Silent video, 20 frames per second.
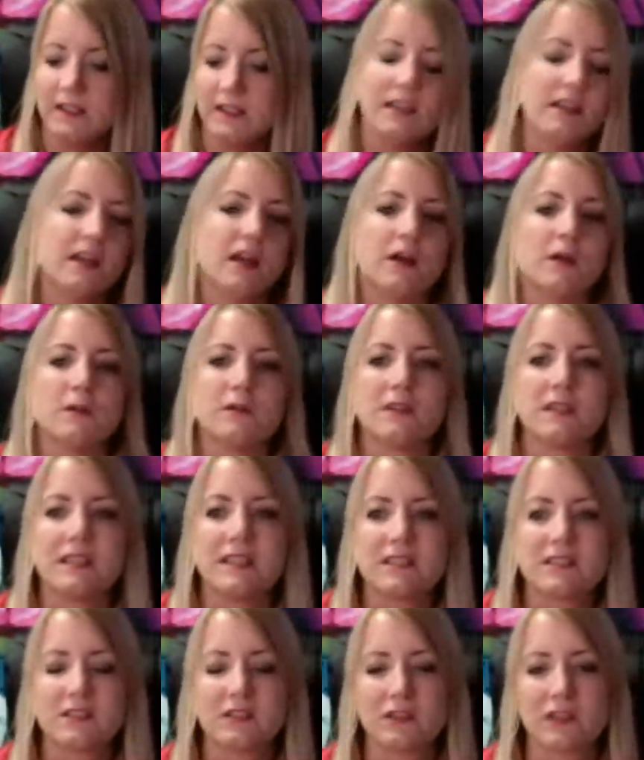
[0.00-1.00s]
You know, they
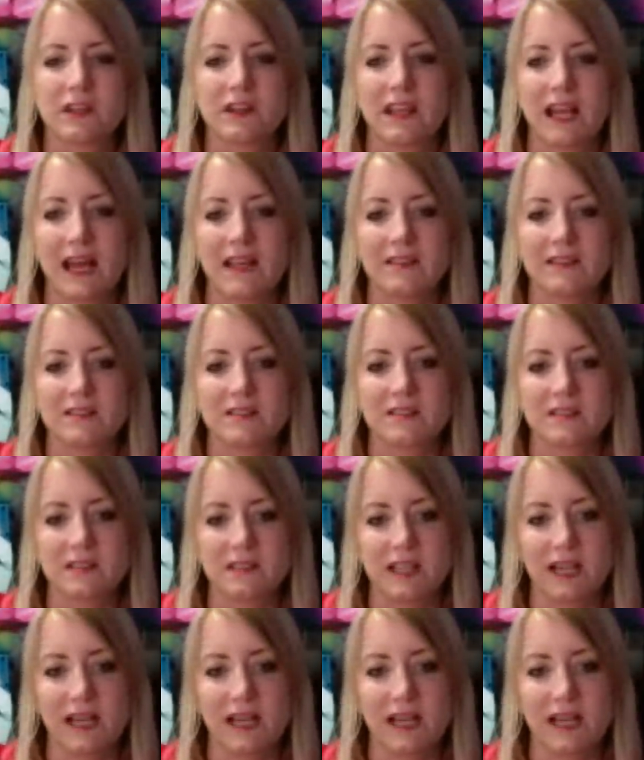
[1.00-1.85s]
need to look at the ads